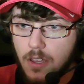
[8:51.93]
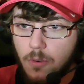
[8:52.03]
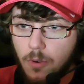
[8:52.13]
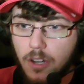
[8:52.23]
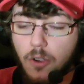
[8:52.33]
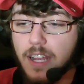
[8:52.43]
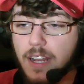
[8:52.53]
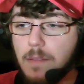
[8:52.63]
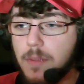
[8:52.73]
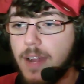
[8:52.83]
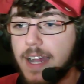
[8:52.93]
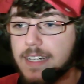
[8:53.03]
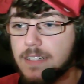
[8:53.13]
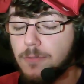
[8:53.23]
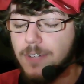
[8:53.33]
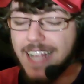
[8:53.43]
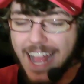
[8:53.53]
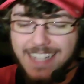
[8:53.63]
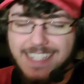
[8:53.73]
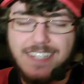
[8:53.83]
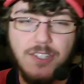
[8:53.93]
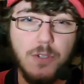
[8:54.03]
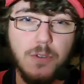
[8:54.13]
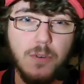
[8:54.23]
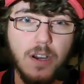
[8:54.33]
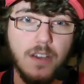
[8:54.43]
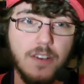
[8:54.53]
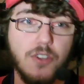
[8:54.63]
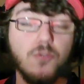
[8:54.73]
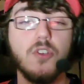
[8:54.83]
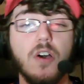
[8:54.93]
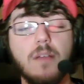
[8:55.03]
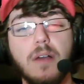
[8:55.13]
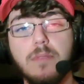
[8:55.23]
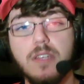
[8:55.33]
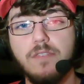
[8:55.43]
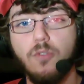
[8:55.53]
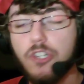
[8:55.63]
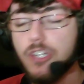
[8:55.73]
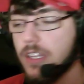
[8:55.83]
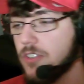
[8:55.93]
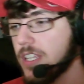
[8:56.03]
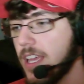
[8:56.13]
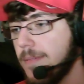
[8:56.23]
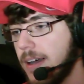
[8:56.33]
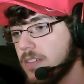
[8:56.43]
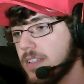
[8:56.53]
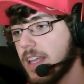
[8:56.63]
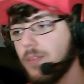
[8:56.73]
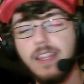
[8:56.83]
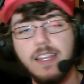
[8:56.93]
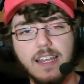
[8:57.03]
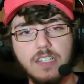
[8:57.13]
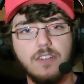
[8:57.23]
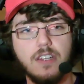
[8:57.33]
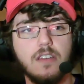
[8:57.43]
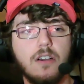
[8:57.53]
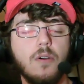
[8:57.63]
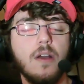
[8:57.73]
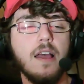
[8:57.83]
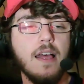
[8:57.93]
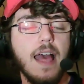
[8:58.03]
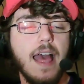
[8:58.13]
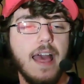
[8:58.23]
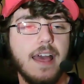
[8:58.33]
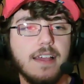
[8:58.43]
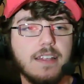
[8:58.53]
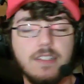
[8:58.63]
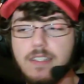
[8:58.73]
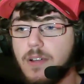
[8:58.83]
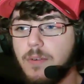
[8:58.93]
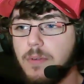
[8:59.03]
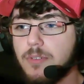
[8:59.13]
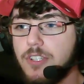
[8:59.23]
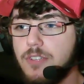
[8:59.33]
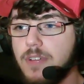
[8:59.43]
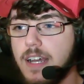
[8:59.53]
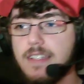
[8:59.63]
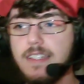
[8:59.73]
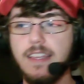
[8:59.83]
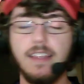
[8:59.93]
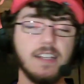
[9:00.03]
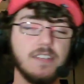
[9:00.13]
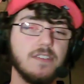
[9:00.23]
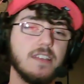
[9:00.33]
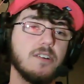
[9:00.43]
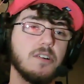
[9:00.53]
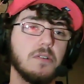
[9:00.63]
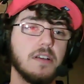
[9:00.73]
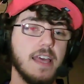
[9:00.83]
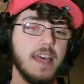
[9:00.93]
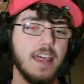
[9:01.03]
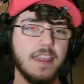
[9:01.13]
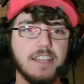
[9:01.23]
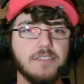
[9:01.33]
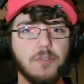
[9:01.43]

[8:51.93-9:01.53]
We're gonna go ahead and be reacting to a new song by Misfortune that just came out. So that'll be the next video. And we will see you guys in the next video. Thanks for